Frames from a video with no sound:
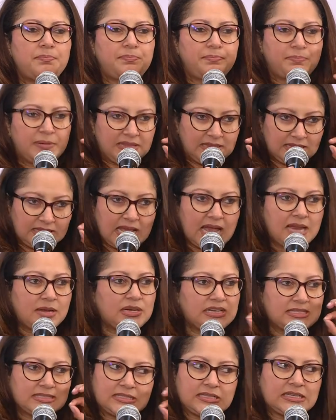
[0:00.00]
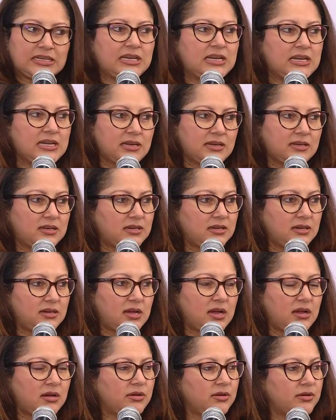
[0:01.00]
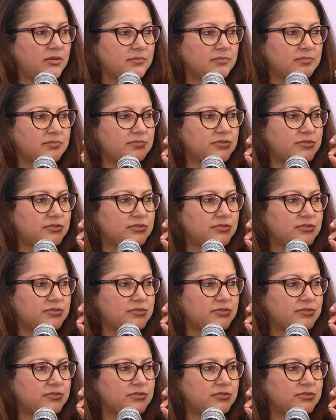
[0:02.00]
But that is the key to